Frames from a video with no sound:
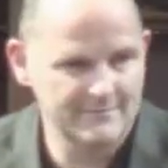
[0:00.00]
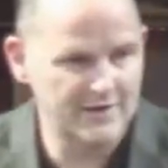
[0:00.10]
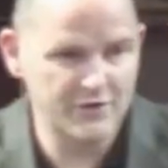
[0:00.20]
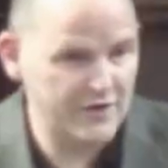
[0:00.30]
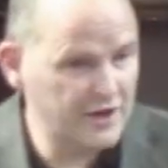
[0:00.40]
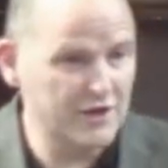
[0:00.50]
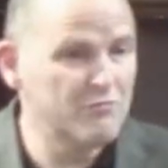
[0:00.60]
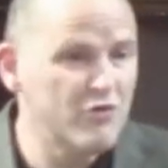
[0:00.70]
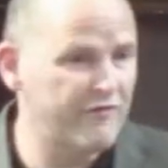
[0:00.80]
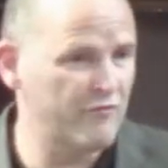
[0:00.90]
I don't think you can
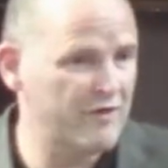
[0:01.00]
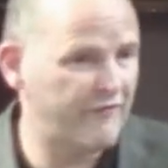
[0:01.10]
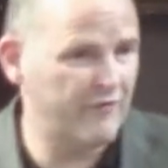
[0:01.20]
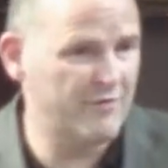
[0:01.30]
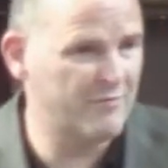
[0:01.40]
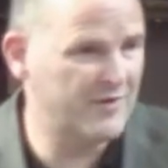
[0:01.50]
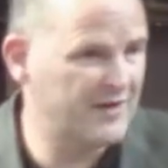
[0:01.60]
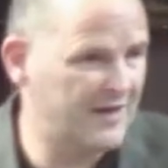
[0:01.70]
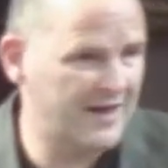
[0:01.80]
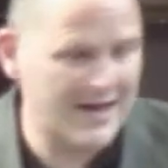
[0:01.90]
move away from it being
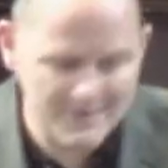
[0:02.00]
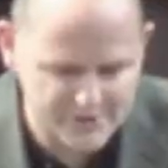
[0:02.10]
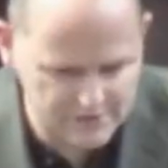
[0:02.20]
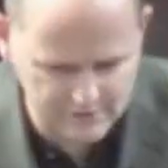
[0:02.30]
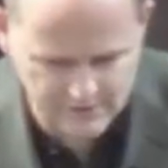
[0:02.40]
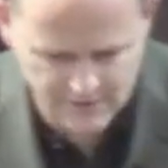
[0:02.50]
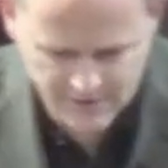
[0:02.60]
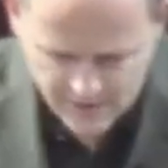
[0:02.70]
an absolute